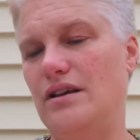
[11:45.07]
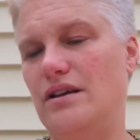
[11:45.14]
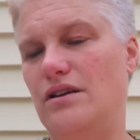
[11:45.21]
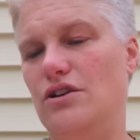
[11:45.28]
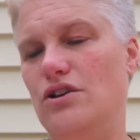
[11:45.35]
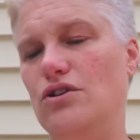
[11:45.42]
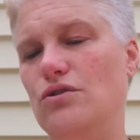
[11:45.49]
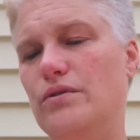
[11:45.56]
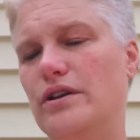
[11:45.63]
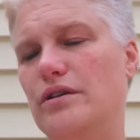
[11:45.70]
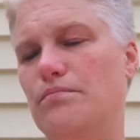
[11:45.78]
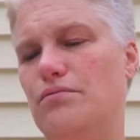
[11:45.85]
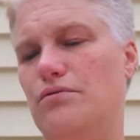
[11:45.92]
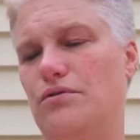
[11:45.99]
New and
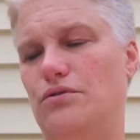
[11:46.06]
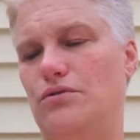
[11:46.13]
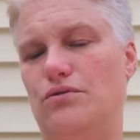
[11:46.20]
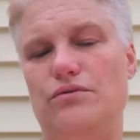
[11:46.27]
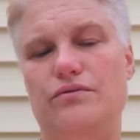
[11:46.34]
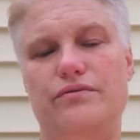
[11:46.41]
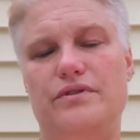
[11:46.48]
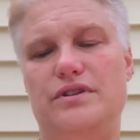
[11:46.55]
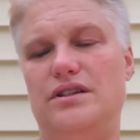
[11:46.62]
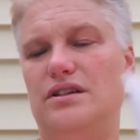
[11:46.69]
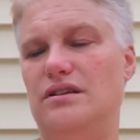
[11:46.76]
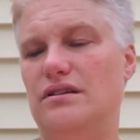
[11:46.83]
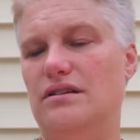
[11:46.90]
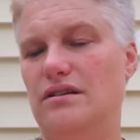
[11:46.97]

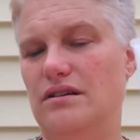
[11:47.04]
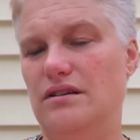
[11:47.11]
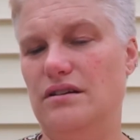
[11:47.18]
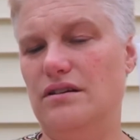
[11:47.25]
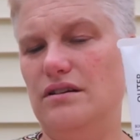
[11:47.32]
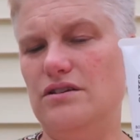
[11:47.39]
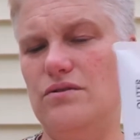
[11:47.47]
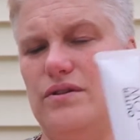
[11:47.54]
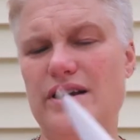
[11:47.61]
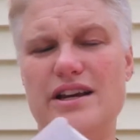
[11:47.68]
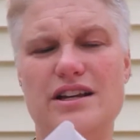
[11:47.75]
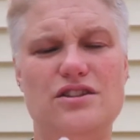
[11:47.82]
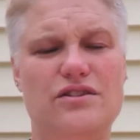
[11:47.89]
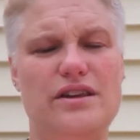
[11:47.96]
improved. So I
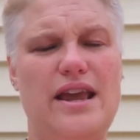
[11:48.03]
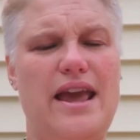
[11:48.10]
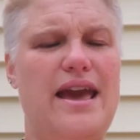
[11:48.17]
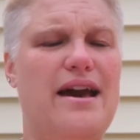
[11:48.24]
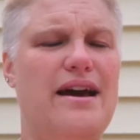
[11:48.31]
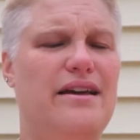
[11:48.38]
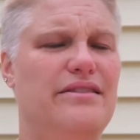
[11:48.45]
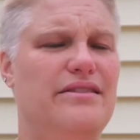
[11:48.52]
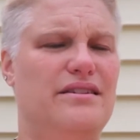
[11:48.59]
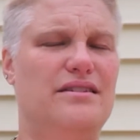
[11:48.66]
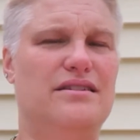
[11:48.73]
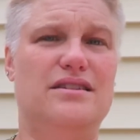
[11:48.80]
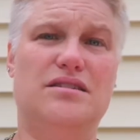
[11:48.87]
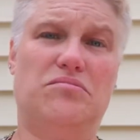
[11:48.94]
guess they had
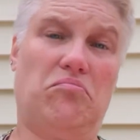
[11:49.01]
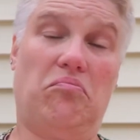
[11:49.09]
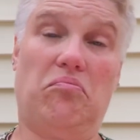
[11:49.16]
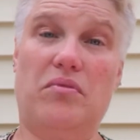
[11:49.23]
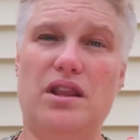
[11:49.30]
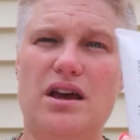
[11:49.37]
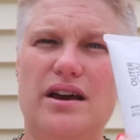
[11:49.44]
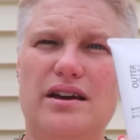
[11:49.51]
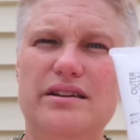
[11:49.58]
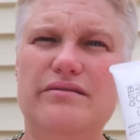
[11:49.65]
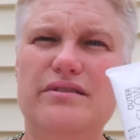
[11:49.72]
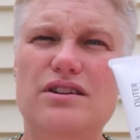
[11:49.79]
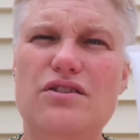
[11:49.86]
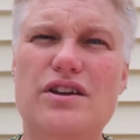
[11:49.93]
this. I
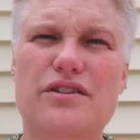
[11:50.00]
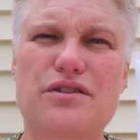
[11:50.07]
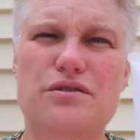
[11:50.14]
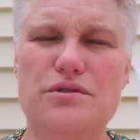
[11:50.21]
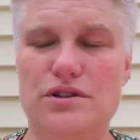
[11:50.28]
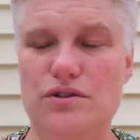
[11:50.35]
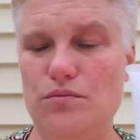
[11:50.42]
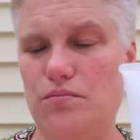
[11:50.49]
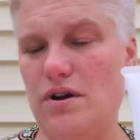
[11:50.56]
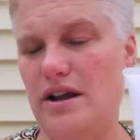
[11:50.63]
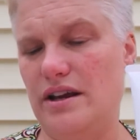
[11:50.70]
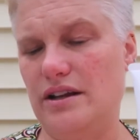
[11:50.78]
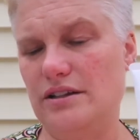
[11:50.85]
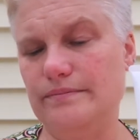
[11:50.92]
didn't even know that. I thought it was a new
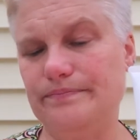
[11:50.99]
product.